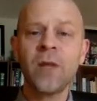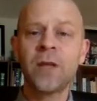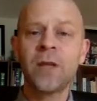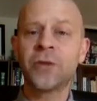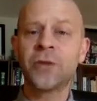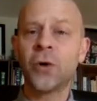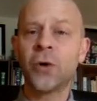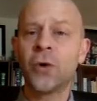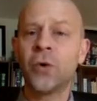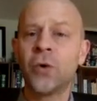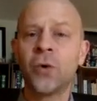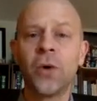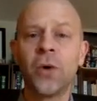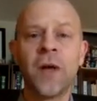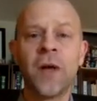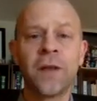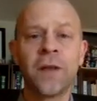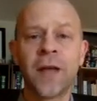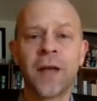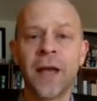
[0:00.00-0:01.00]
So
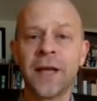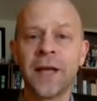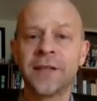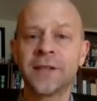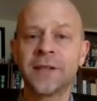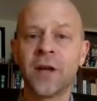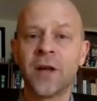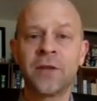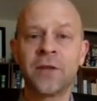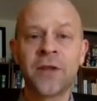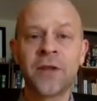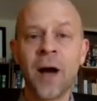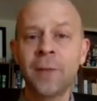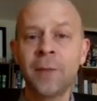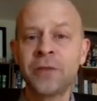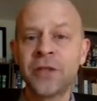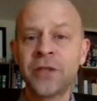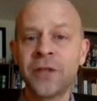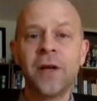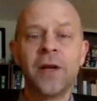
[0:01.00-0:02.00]
in the case of
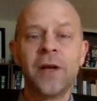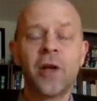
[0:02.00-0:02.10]
adoption,